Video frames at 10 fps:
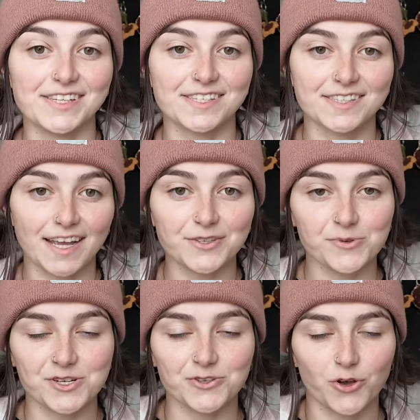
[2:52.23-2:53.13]
this next
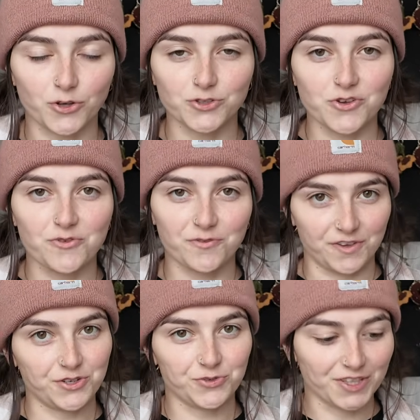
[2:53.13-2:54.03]
one is also
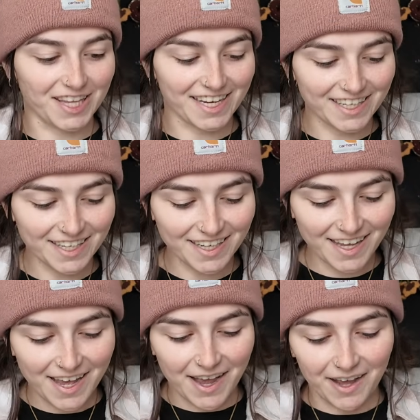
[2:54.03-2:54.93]
fish related,
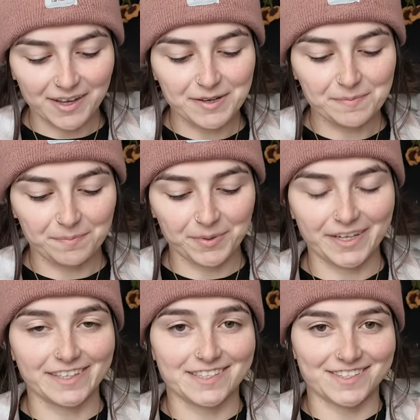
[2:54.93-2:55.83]
but
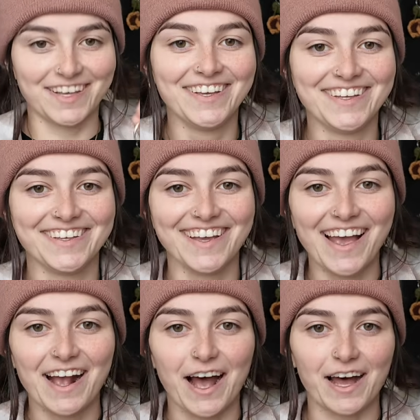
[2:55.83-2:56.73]
it's
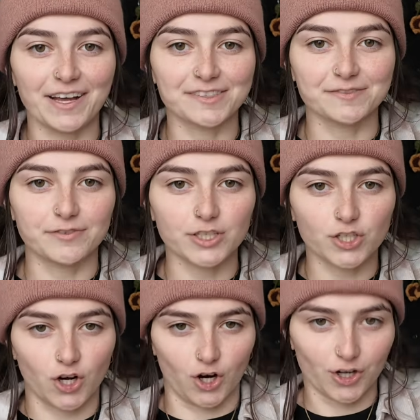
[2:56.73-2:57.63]
a fish
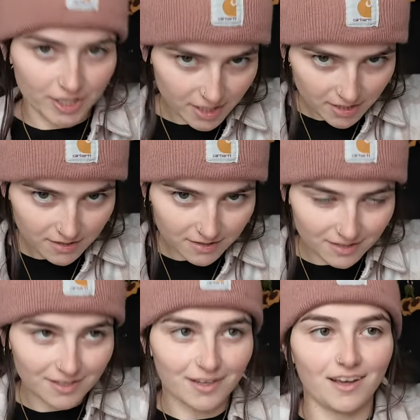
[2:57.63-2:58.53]
carcass,
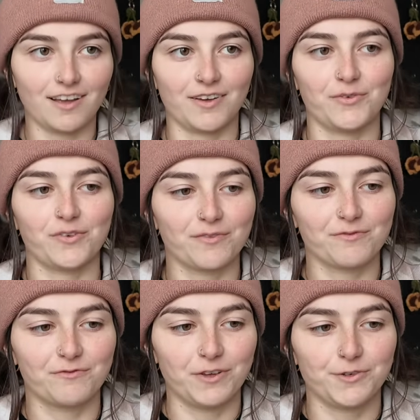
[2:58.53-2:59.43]

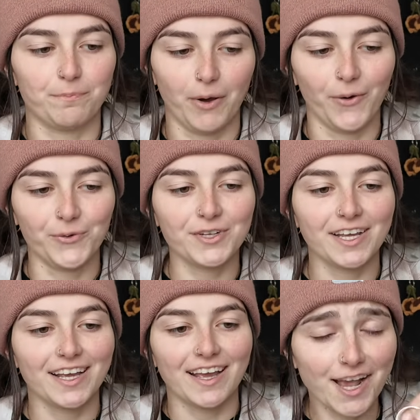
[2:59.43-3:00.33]
fish bone.
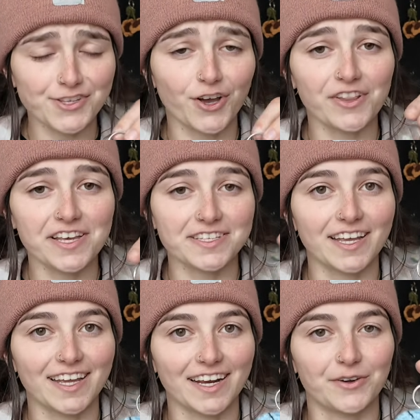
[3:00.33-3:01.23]
I saw this
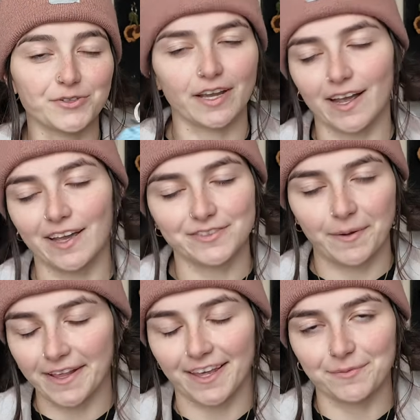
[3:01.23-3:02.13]
and like, I have to
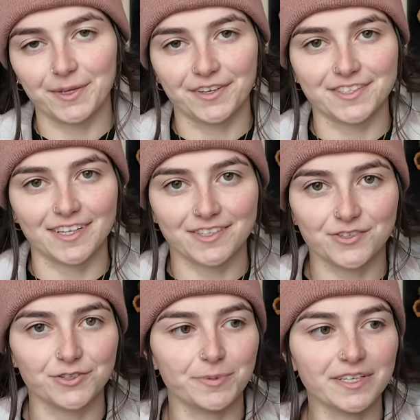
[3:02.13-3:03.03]
make that because that's
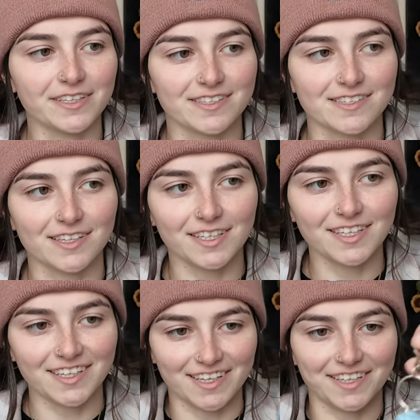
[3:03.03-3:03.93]
stupid and
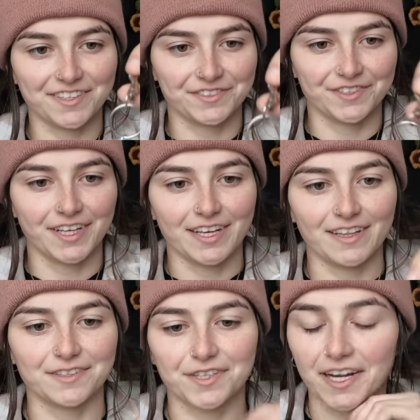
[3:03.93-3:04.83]
silly, and
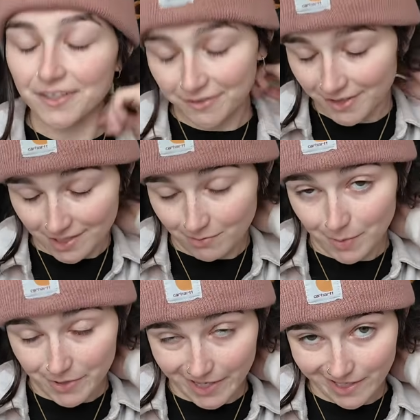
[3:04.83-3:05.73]
that's kind of like my
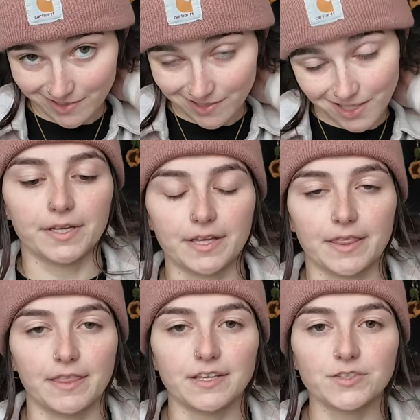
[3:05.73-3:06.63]
brand. But
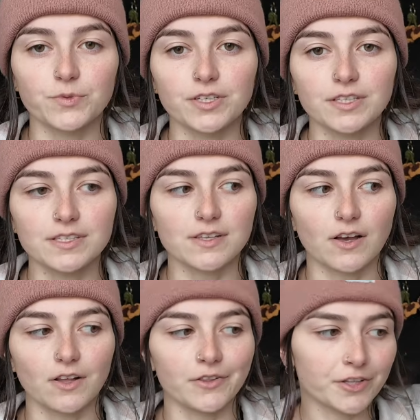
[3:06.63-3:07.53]
this was
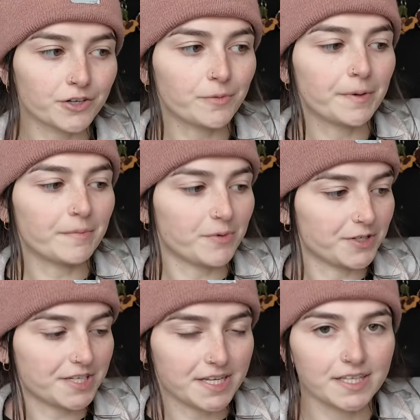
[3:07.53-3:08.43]
a little bit more
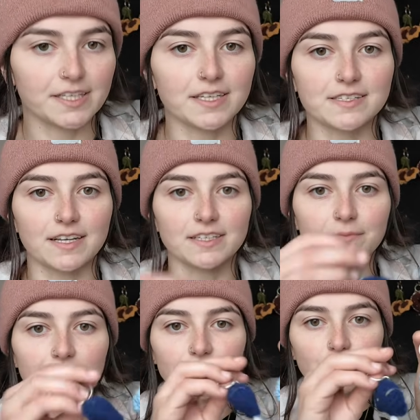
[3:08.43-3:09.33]
tedious. I did
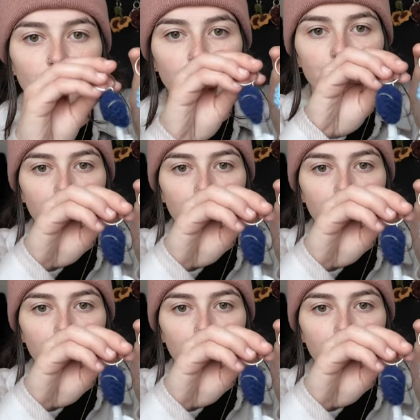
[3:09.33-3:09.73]
make 2 of